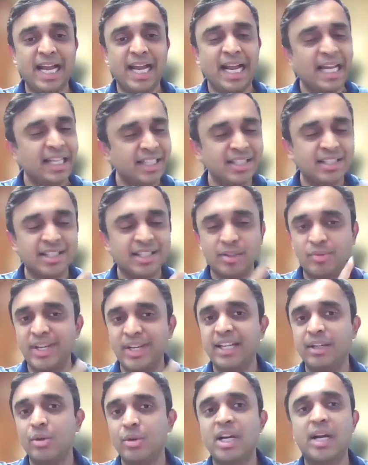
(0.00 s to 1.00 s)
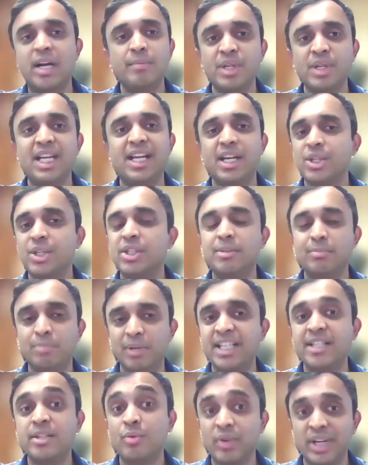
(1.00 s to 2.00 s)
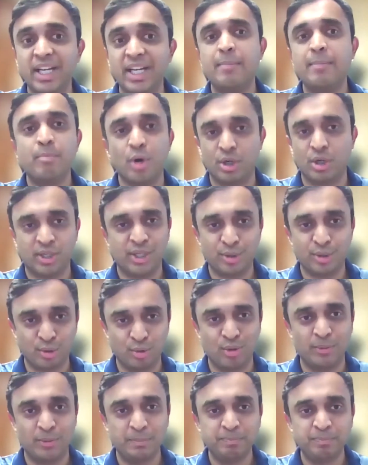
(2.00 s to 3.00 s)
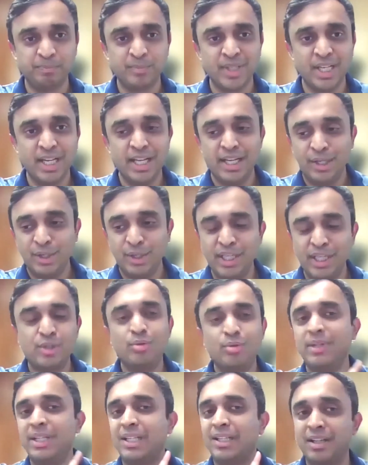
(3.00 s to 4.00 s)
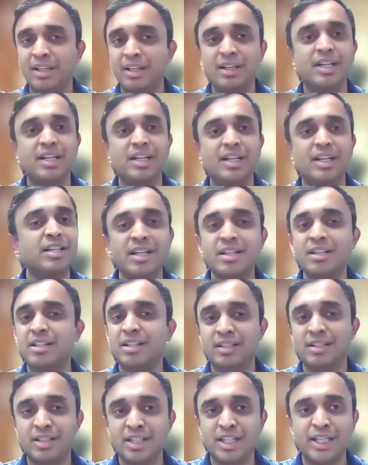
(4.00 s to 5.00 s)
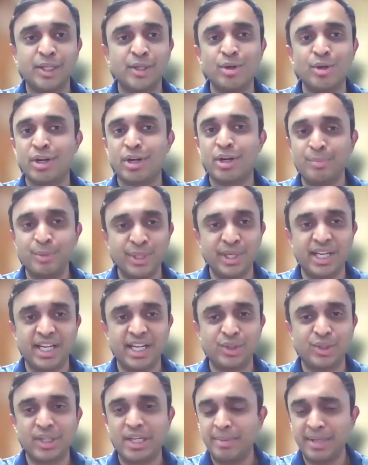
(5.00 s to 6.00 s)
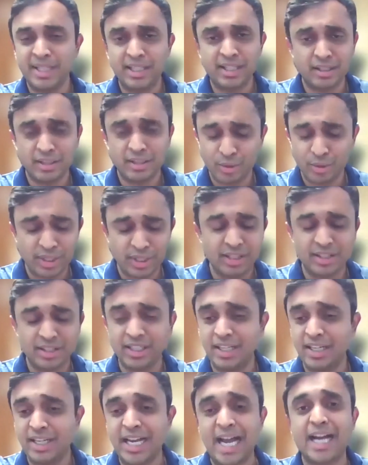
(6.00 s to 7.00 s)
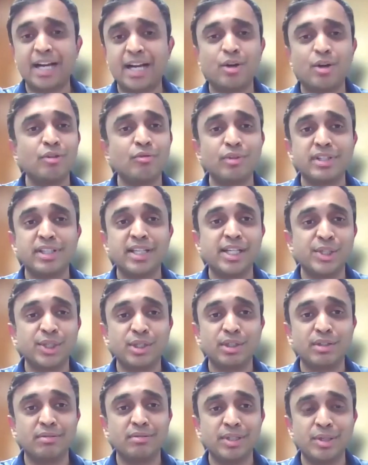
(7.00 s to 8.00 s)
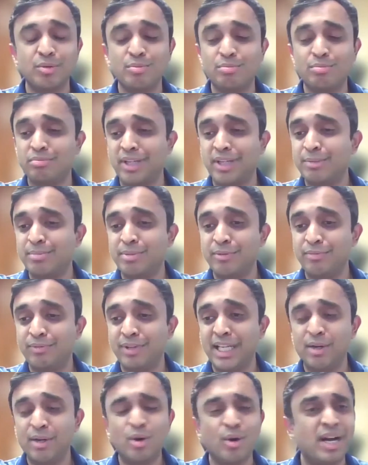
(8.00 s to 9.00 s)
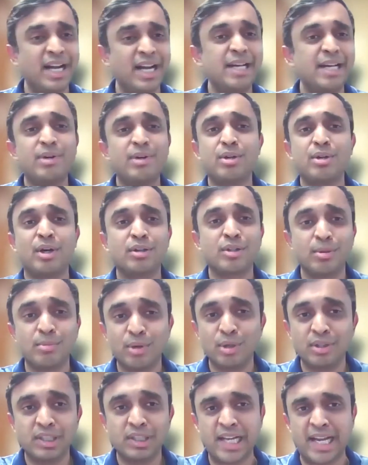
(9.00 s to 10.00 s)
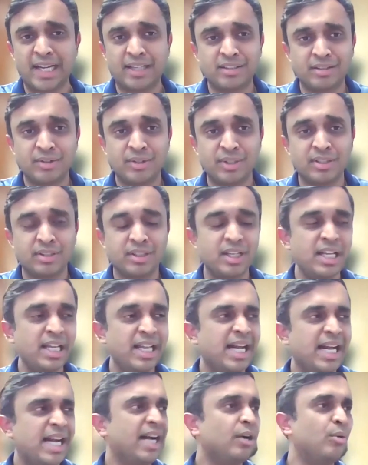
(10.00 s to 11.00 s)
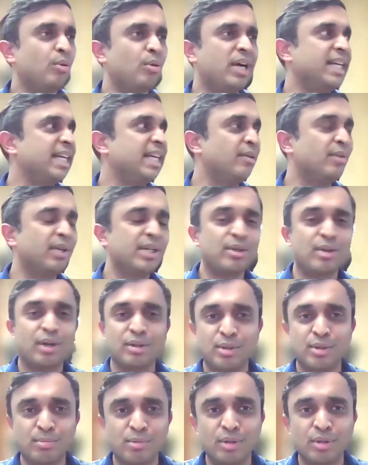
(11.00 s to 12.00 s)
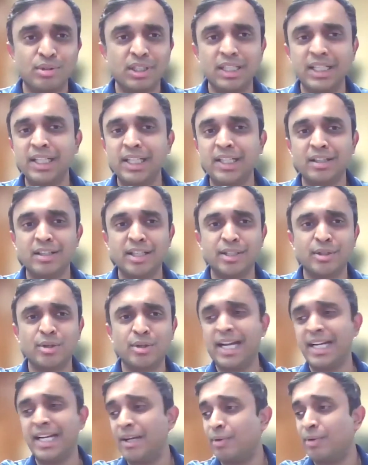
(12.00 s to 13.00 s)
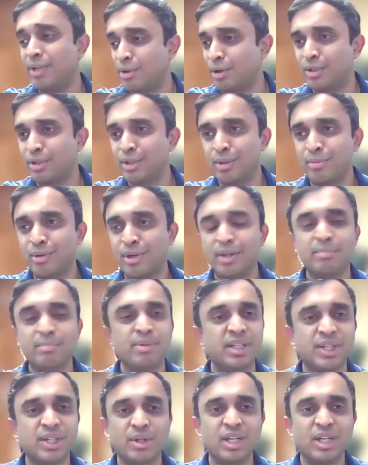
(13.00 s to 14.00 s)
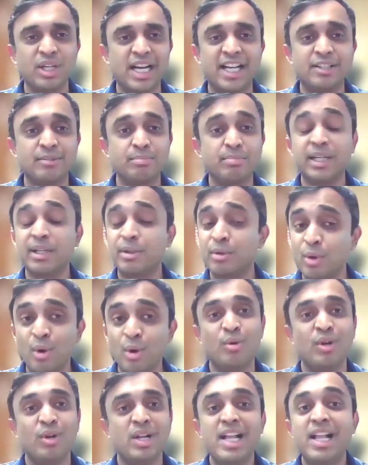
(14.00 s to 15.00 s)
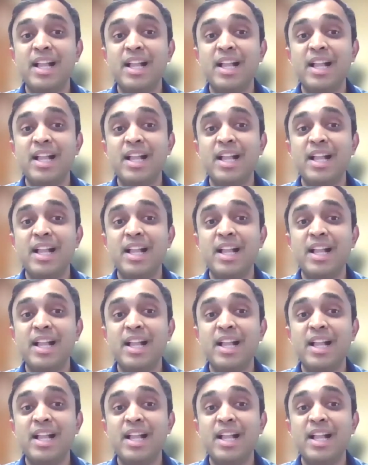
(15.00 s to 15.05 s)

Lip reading: and this is where, communication plays a very important role. You need to be clear and consistent in your communication. I mean, during this entire conversation, you must be feeling, oh, I never talked about the tax risk. Oh, I never talked about the legal risk. Or I never talked about a particular aspect. No,